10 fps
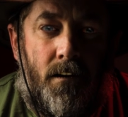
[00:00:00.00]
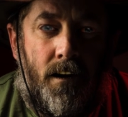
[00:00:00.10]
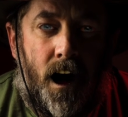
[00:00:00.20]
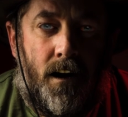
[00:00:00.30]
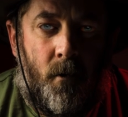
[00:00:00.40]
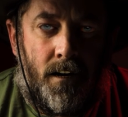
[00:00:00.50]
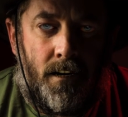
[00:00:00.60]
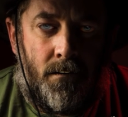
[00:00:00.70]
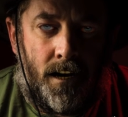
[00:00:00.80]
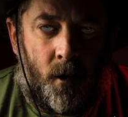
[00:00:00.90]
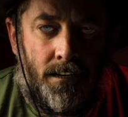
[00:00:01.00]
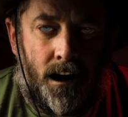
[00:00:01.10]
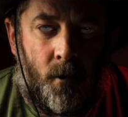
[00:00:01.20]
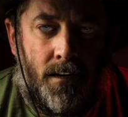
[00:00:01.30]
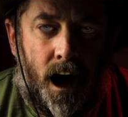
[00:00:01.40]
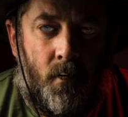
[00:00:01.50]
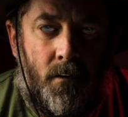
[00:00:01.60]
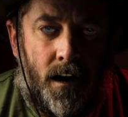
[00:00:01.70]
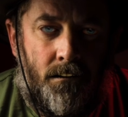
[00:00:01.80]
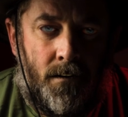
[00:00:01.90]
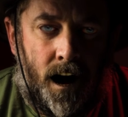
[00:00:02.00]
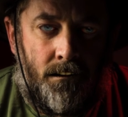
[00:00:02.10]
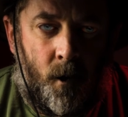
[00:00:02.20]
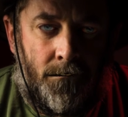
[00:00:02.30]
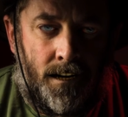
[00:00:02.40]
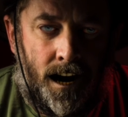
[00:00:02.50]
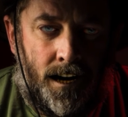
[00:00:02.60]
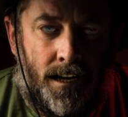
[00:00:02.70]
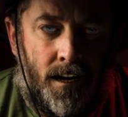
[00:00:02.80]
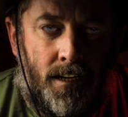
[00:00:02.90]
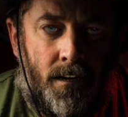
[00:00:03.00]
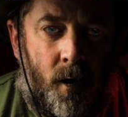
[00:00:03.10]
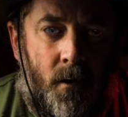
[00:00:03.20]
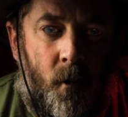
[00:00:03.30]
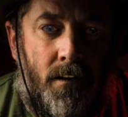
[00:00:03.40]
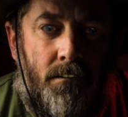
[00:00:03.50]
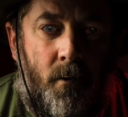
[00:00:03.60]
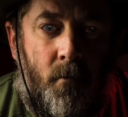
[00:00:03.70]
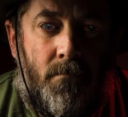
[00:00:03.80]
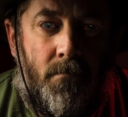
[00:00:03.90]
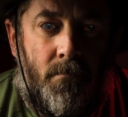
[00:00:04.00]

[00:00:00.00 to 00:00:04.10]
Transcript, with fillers: the other is the very foundation of the government's atheistic worldview.